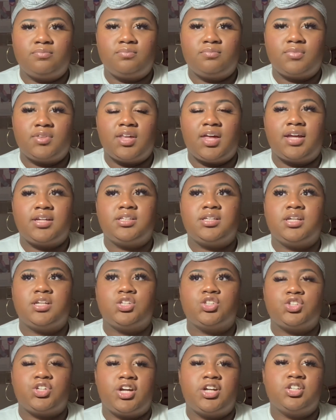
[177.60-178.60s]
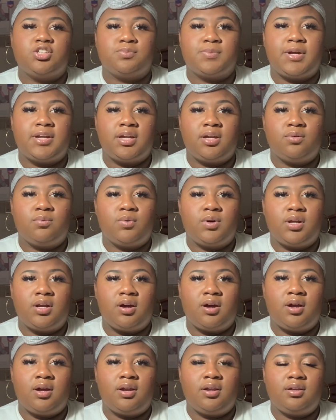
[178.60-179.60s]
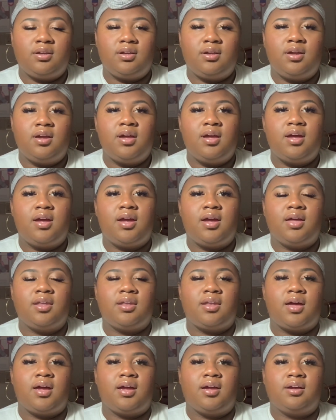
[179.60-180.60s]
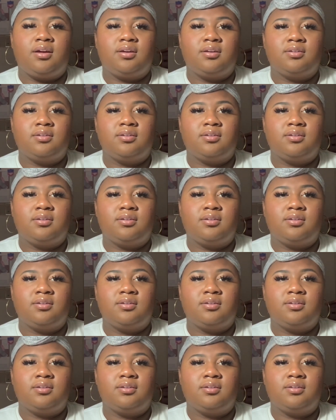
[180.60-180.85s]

like to exchange money and whatnot, and like